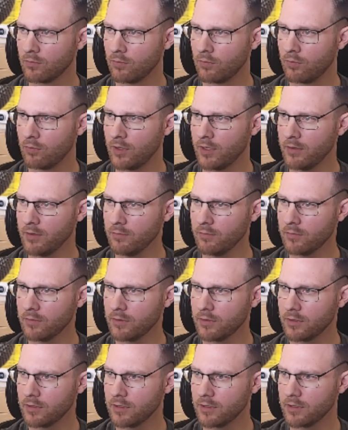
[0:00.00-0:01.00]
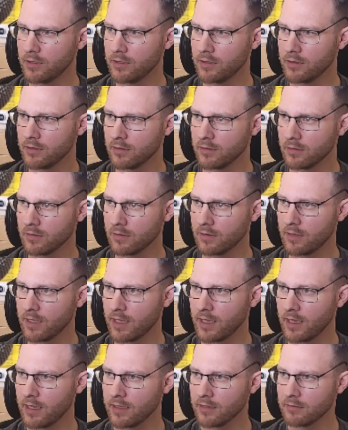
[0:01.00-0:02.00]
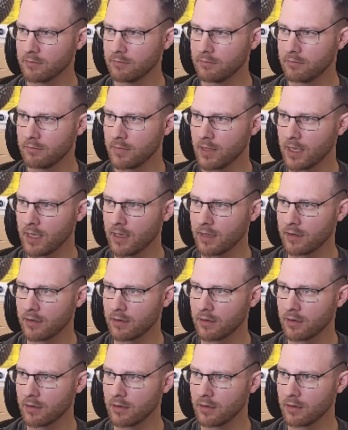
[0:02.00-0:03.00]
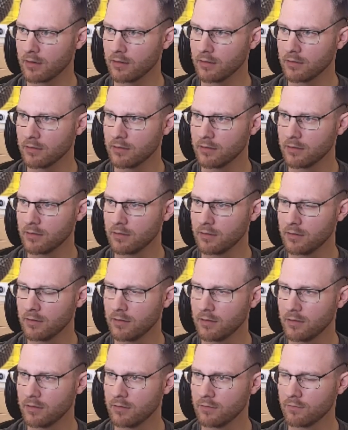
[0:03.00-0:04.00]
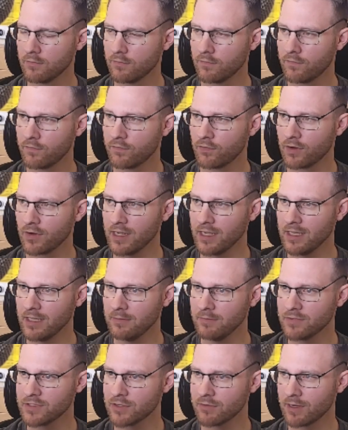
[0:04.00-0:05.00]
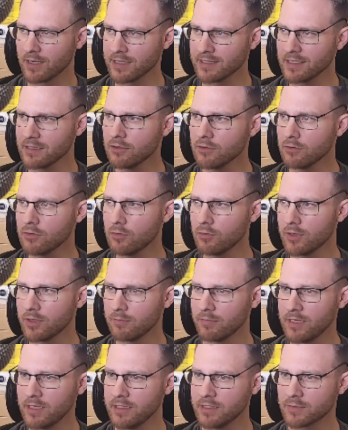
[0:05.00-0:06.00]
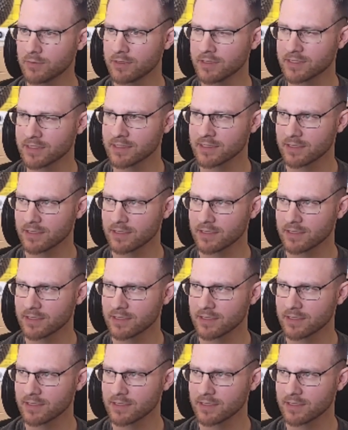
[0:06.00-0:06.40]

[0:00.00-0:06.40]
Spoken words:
What would that matter? Frame 0. I guess I don't know what it means when it says